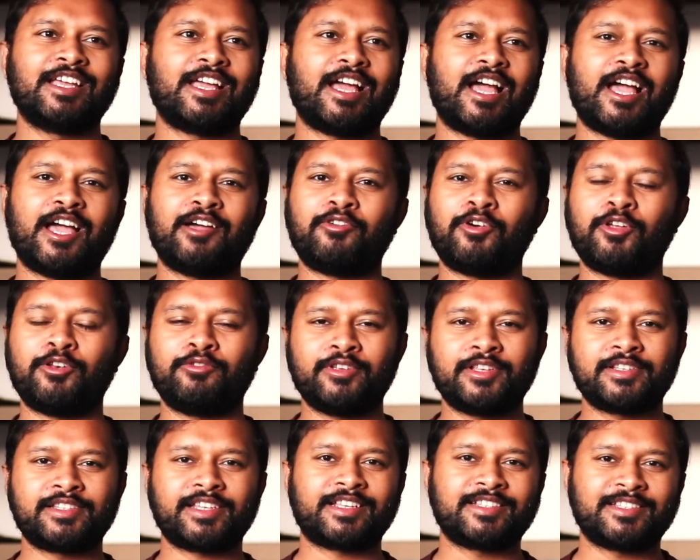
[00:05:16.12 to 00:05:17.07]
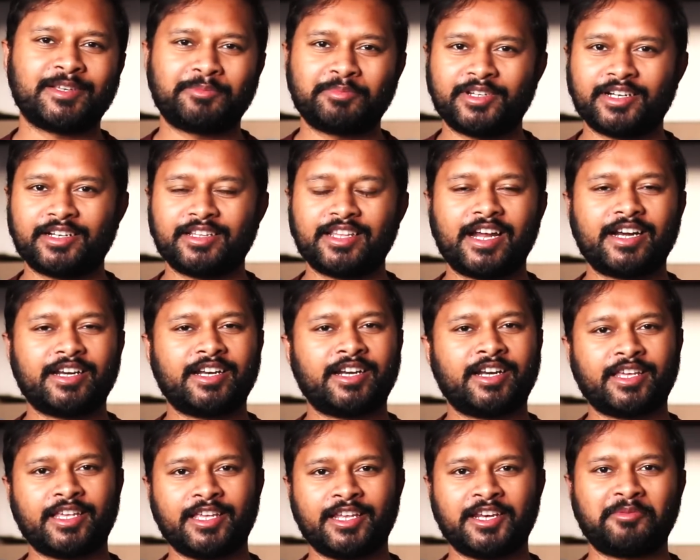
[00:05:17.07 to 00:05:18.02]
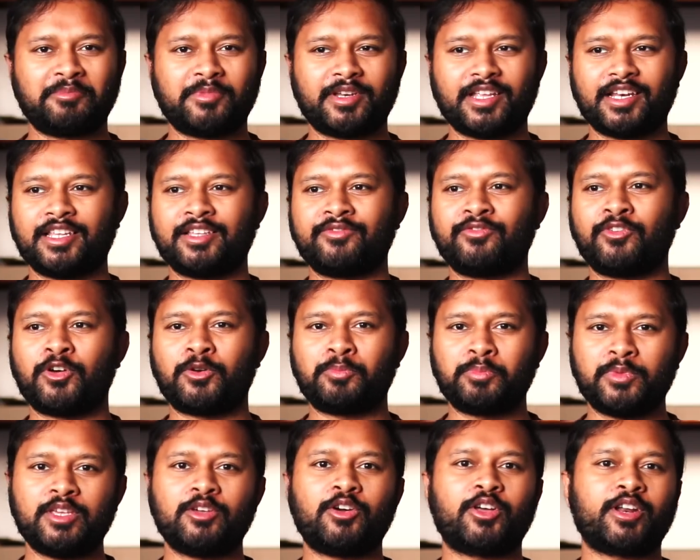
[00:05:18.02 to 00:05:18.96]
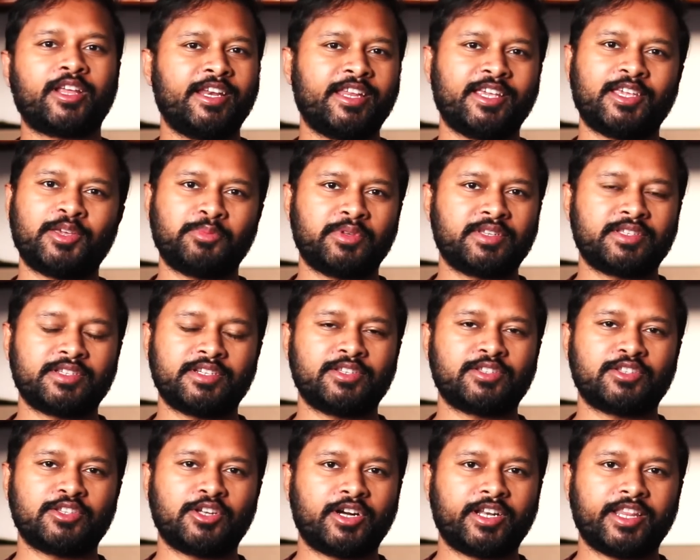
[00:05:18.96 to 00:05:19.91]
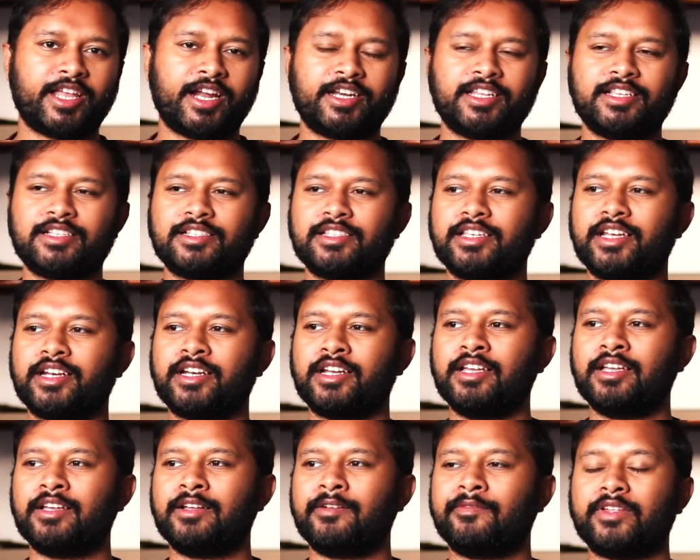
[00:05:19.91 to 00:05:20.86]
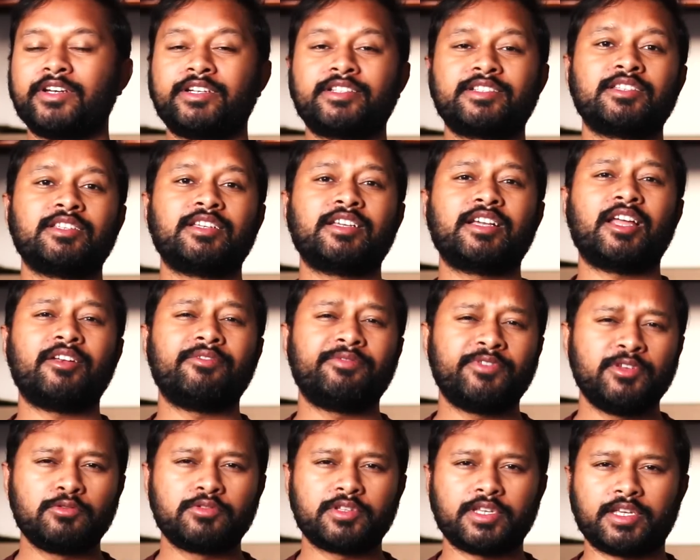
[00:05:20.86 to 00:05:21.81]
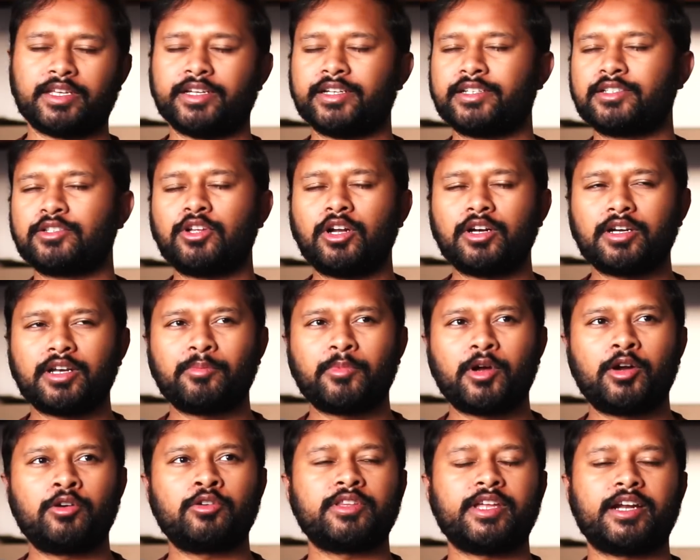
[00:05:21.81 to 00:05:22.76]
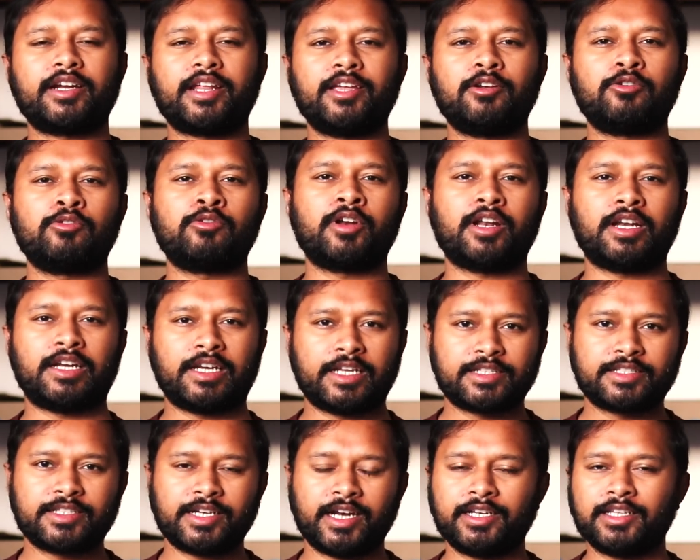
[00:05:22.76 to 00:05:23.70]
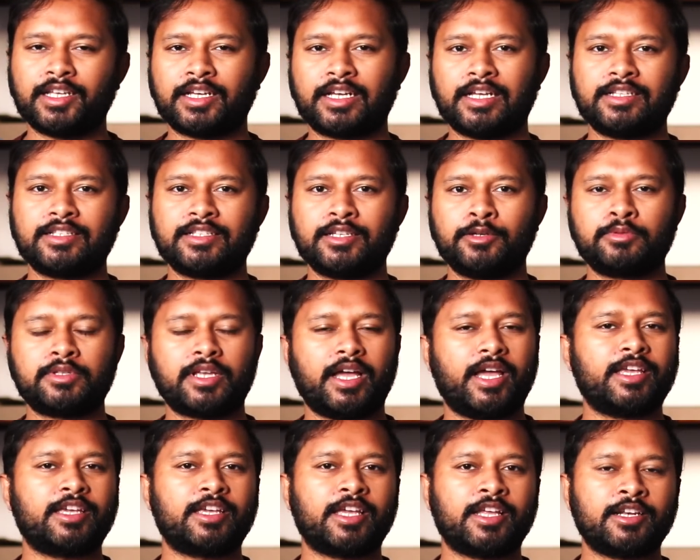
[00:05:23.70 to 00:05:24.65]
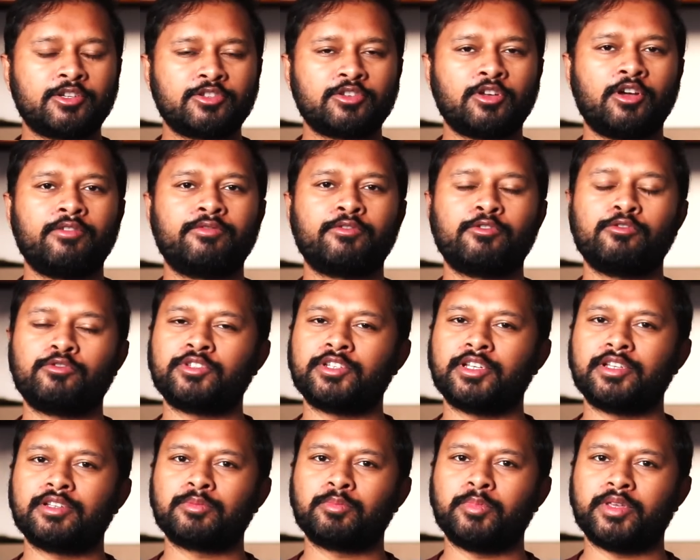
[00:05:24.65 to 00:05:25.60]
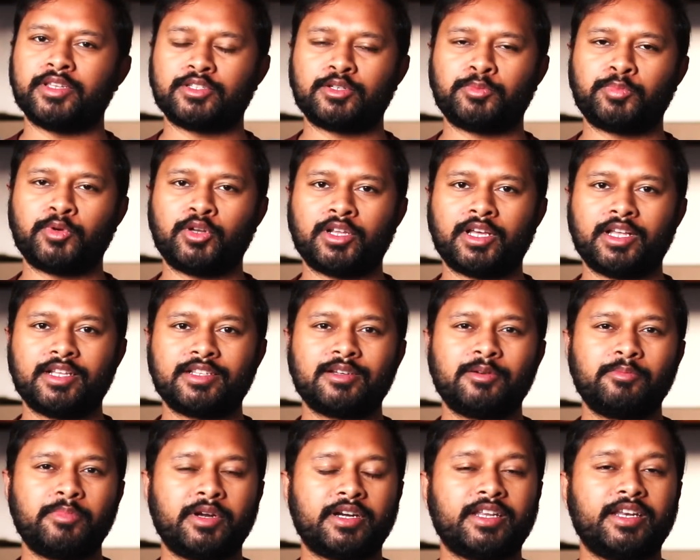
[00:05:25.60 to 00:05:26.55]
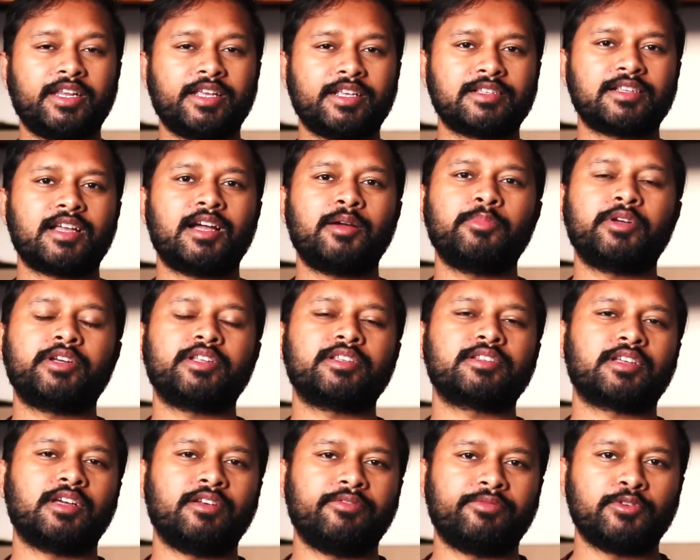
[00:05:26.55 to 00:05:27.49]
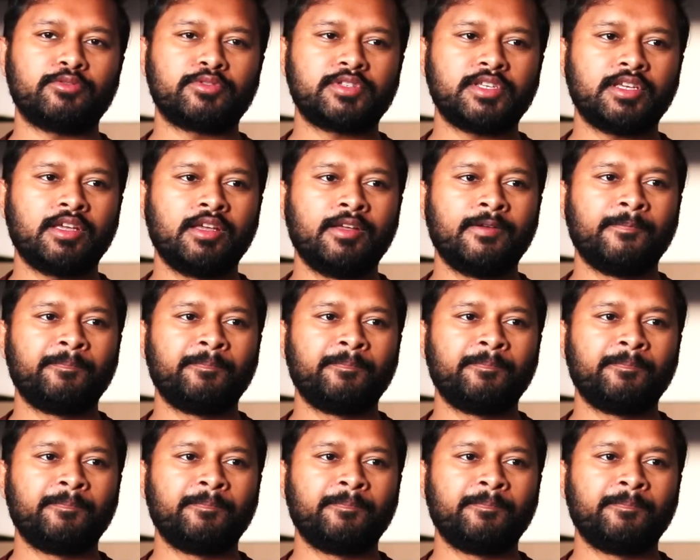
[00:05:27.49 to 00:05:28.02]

I have always accepted that, and again I'm telling, for me organic chemistry is not that easy and it's confusing. It's not about that I don't understand the concepts. I can solve questions based upon concept, but in exam it is confusing,